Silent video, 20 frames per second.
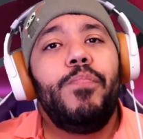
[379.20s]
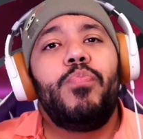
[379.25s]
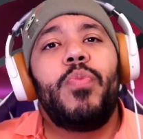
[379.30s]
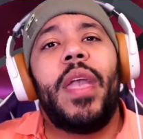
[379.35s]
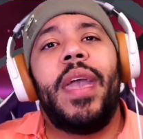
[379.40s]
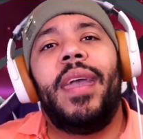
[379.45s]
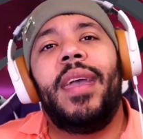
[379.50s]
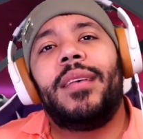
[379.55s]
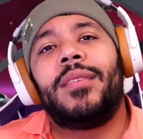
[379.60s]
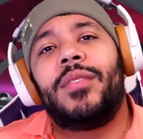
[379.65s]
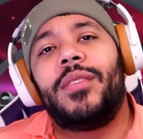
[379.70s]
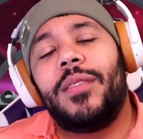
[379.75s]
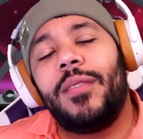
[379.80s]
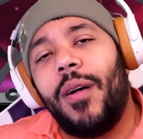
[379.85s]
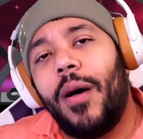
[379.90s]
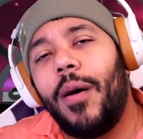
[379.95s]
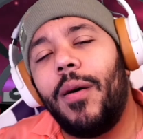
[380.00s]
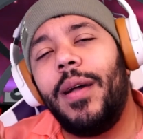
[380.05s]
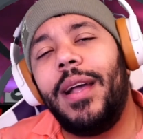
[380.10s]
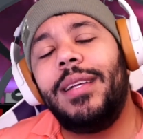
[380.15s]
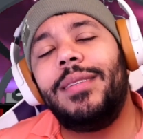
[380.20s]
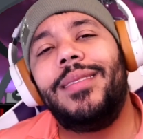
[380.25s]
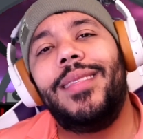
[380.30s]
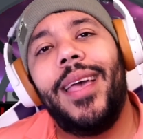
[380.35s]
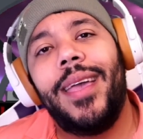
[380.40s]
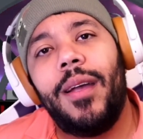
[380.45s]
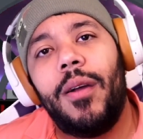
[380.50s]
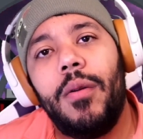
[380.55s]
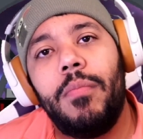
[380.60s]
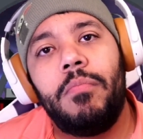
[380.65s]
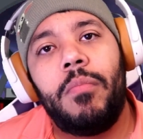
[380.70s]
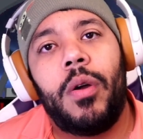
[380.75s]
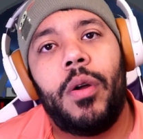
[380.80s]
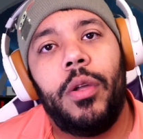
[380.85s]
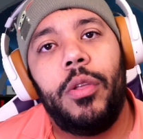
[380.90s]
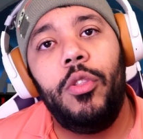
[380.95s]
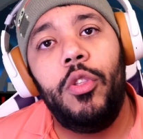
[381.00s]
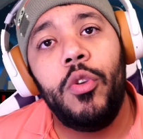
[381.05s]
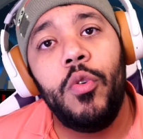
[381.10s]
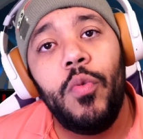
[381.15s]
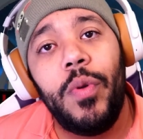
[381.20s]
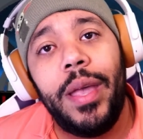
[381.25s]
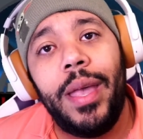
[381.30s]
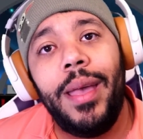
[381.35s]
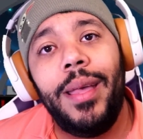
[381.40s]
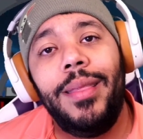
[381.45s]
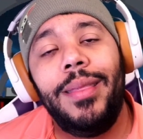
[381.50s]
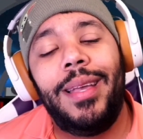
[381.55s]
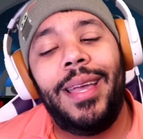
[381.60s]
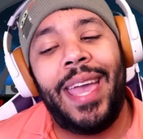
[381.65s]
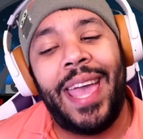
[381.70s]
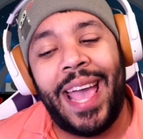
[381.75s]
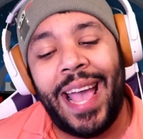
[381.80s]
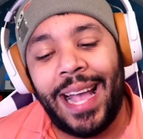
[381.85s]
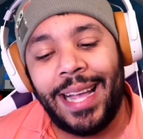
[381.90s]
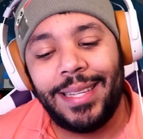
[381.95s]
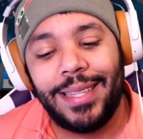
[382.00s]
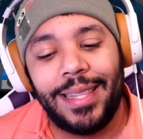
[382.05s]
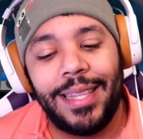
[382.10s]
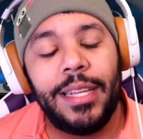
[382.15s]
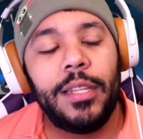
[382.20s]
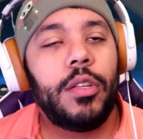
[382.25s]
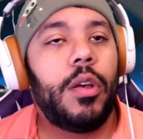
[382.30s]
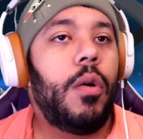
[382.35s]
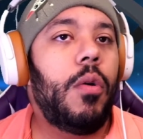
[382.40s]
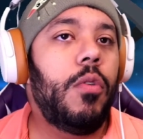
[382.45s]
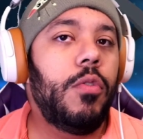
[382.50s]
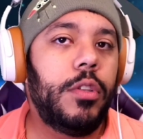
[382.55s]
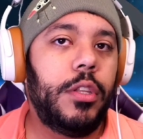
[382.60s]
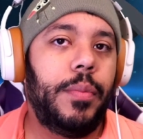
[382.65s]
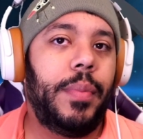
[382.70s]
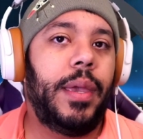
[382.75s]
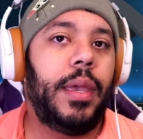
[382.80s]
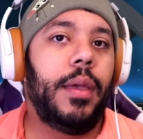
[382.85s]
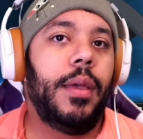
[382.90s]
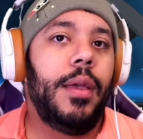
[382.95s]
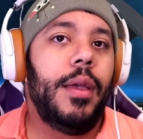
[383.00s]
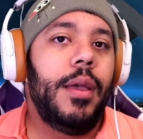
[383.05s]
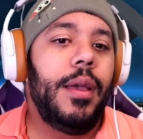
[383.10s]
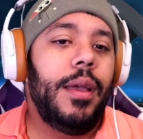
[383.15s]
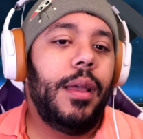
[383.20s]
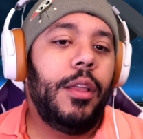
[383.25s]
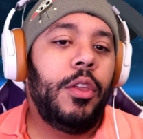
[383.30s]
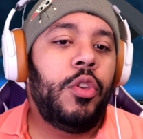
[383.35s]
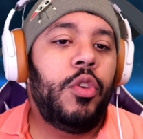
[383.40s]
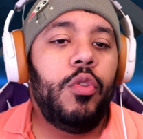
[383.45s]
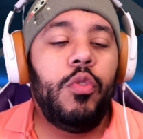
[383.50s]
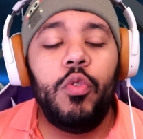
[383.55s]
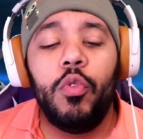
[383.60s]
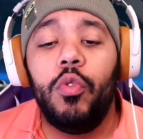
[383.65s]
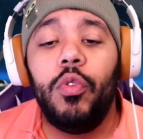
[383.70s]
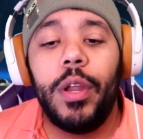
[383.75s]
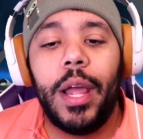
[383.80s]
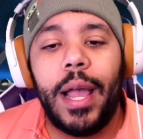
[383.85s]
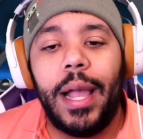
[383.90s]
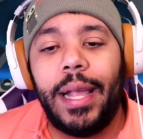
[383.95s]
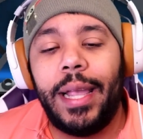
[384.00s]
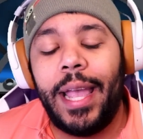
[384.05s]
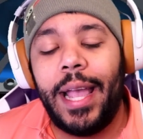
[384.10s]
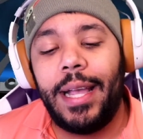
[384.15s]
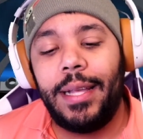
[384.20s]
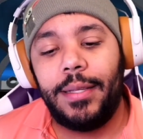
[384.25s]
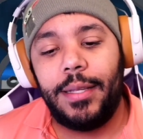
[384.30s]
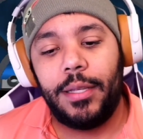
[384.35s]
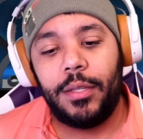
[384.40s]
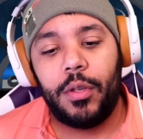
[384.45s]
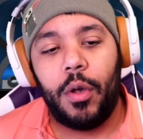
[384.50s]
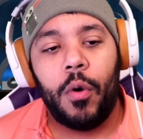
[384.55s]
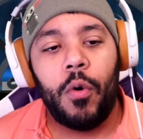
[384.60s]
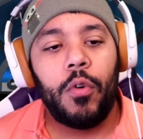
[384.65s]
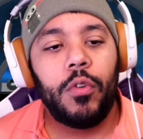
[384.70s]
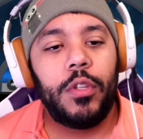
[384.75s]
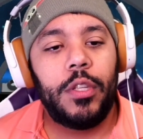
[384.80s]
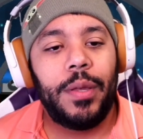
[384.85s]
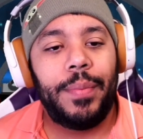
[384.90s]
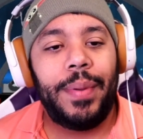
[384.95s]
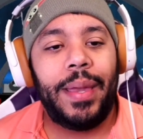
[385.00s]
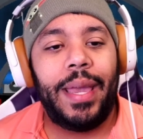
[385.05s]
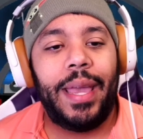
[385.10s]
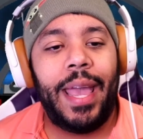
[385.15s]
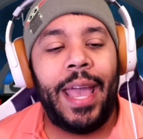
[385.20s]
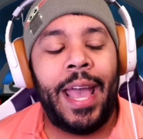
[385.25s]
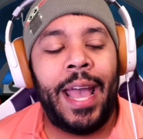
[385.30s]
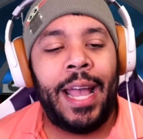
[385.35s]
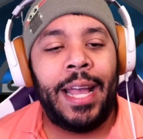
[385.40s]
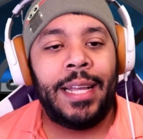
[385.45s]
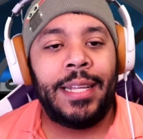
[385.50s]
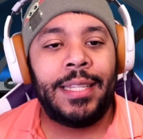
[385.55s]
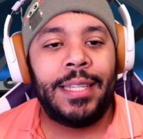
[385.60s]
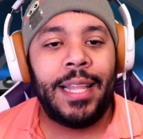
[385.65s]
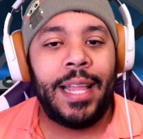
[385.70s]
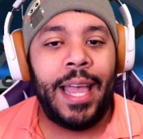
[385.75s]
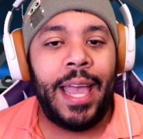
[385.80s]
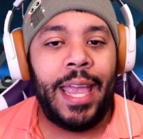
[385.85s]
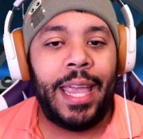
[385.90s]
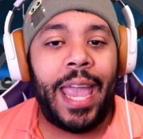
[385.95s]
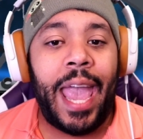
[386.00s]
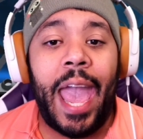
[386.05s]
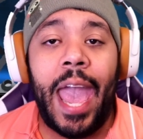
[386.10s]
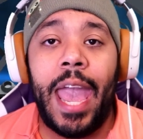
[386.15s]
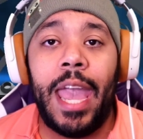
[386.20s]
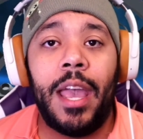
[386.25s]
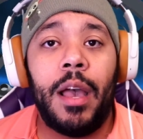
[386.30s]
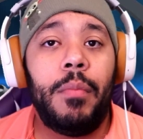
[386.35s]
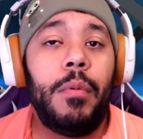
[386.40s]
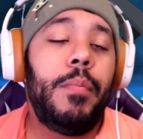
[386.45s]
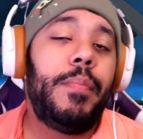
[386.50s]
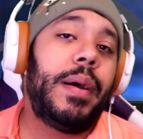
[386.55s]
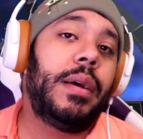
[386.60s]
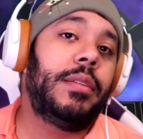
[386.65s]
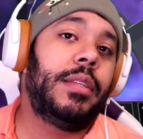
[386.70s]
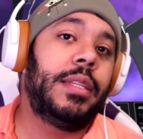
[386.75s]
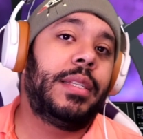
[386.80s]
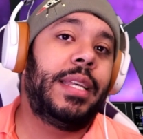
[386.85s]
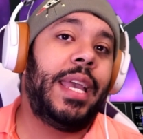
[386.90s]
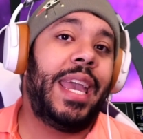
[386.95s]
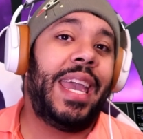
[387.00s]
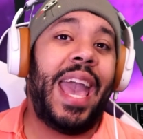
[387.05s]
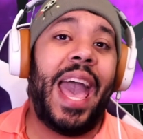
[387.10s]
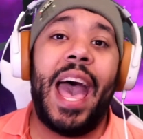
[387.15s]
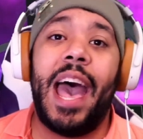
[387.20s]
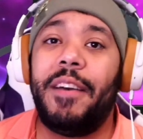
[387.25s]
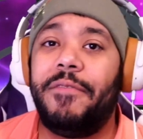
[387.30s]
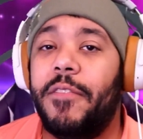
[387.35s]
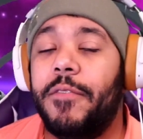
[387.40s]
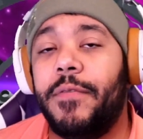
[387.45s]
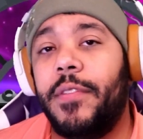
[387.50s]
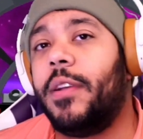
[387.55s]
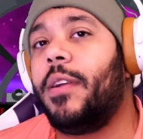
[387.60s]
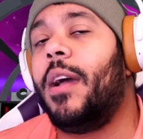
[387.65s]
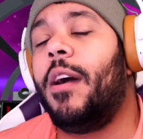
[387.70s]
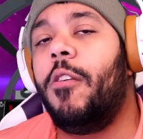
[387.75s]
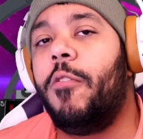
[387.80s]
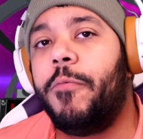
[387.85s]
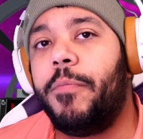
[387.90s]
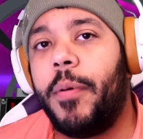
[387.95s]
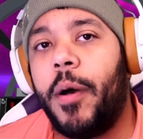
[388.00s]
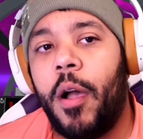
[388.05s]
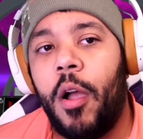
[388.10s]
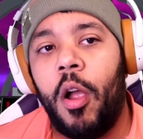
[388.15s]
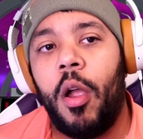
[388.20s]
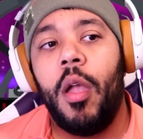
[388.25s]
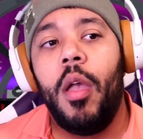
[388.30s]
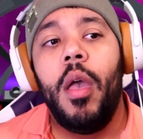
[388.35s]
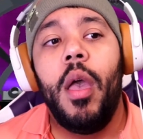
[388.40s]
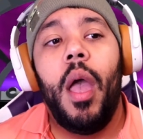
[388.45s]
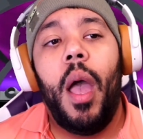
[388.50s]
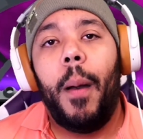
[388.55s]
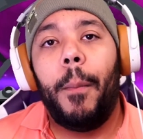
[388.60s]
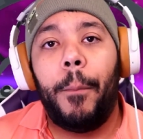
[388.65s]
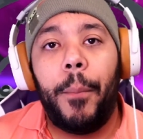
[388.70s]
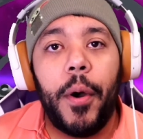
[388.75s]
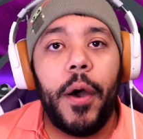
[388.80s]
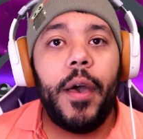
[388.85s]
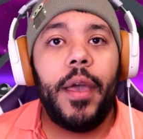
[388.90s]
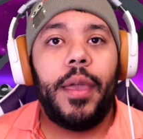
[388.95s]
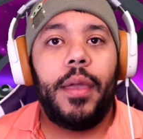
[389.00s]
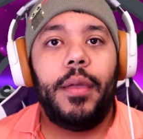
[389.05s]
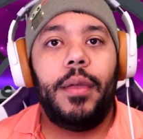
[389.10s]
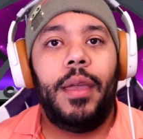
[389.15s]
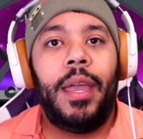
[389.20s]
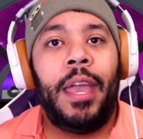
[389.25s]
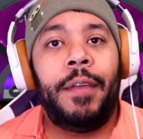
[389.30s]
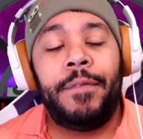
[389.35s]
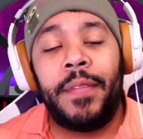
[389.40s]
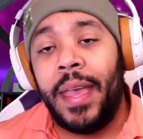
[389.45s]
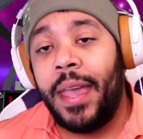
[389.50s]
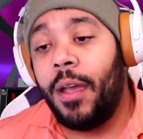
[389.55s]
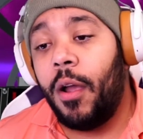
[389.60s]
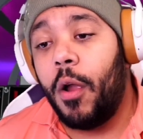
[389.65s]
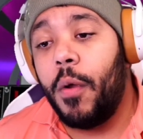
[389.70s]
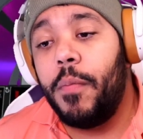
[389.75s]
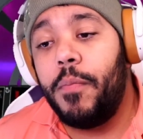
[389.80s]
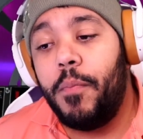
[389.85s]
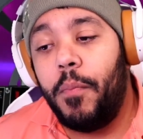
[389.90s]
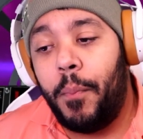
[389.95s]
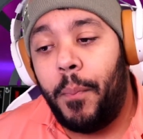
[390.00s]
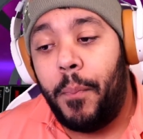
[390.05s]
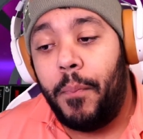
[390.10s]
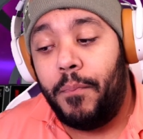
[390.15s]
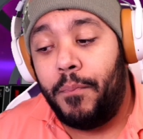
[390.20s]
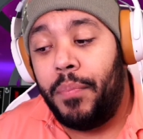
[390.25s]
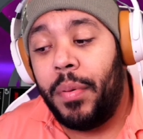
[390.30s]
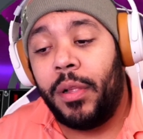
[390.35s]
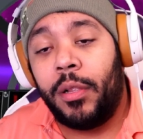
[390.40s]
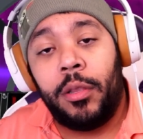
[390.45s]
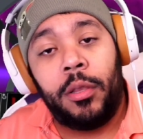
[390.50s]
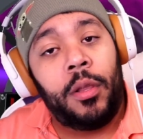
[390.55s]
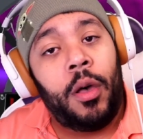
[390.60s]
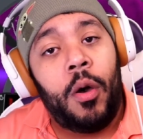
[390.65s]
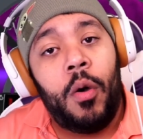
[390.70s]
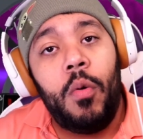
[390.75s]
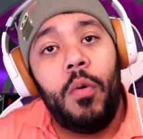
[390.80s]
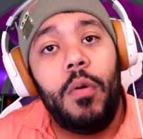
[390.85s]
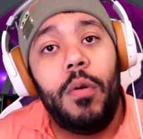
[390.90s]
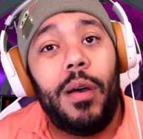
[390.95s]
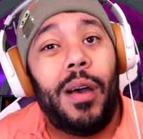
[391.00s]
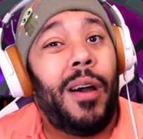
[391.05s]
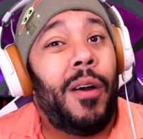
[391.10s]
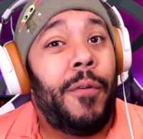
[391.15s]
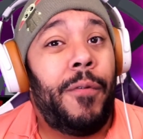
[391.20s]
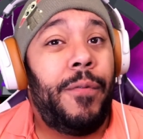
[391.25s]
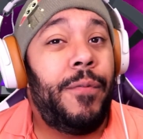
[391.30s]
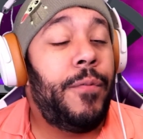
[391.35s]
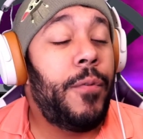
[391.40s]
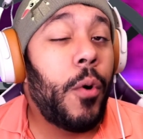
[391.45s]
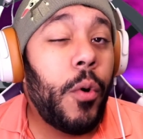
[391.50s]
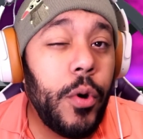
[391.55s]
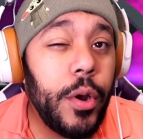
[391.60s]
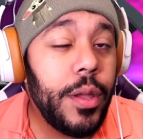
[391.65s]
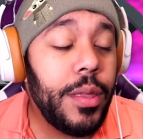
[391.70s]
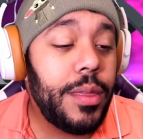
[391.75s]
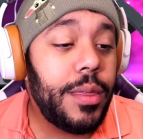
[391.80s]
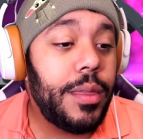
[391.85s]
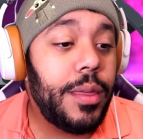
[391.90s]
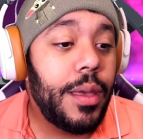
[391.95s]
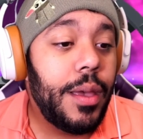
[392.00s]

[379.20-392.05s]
As long as they are marked, you can cast this ultimate. You do not cast this ultimate as like, hey, I'm about to take half of your health bar. But if they are below a fourth